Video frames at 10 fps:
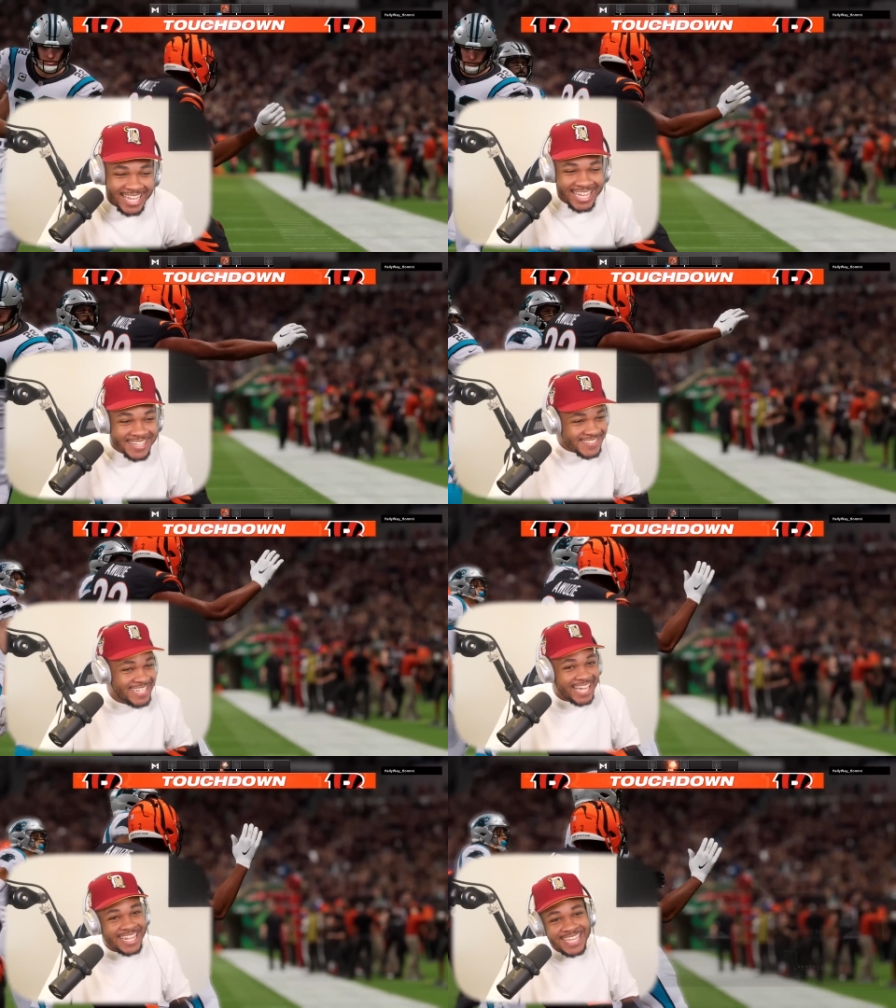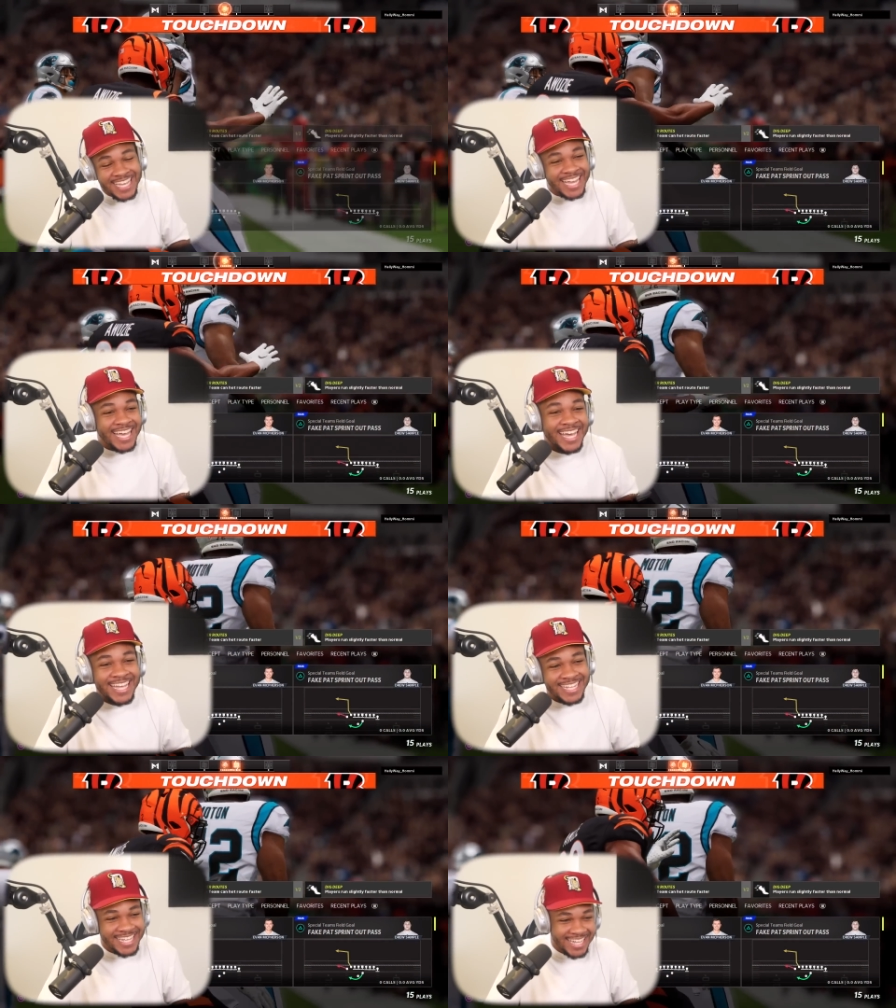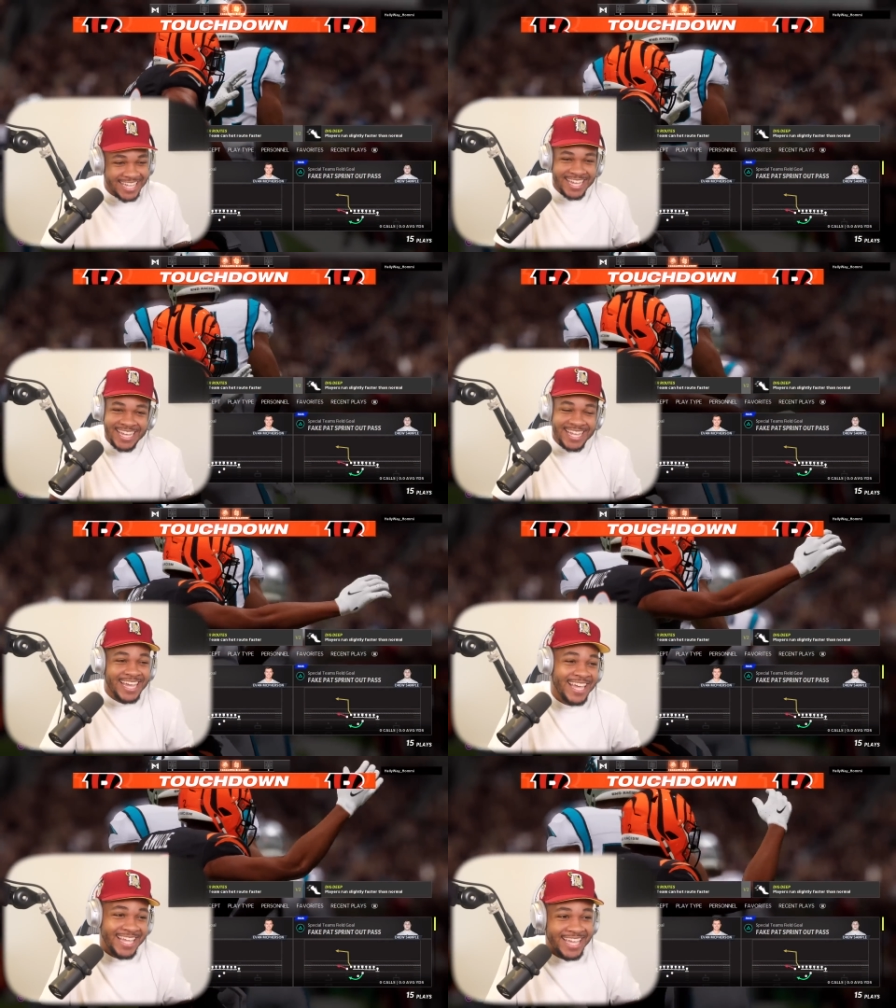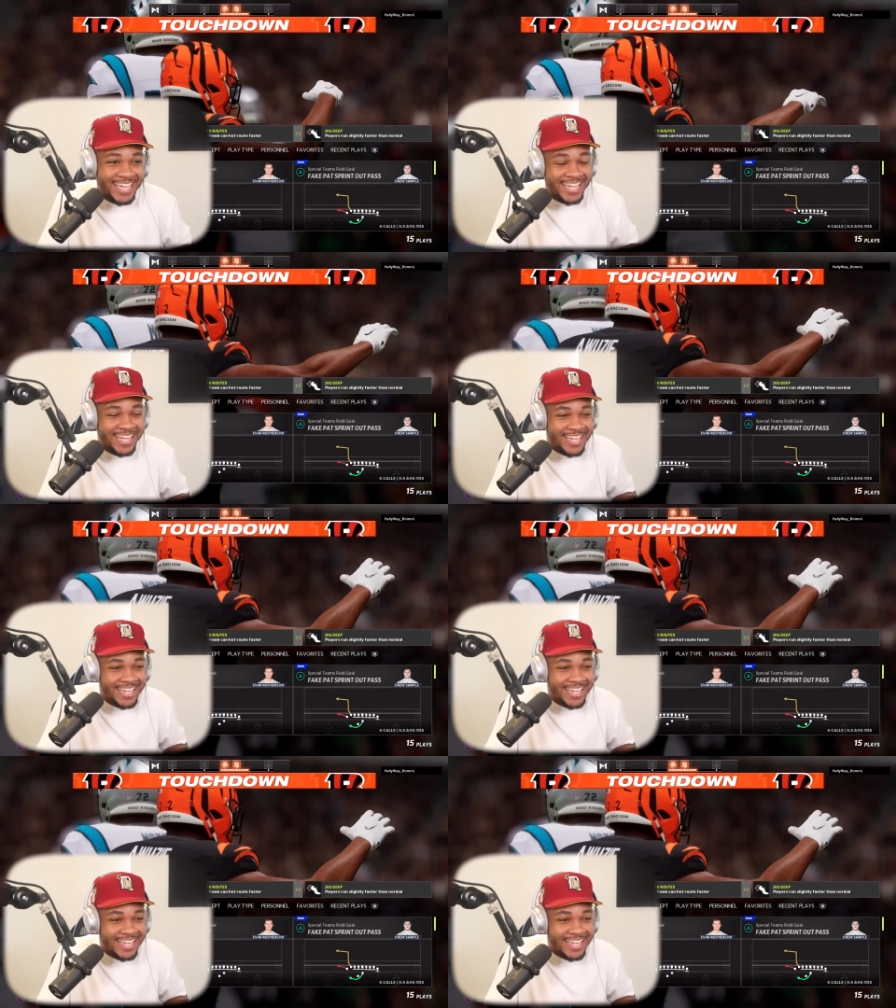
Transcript: I'm that's on me. I thought he was gonna come back a little faster.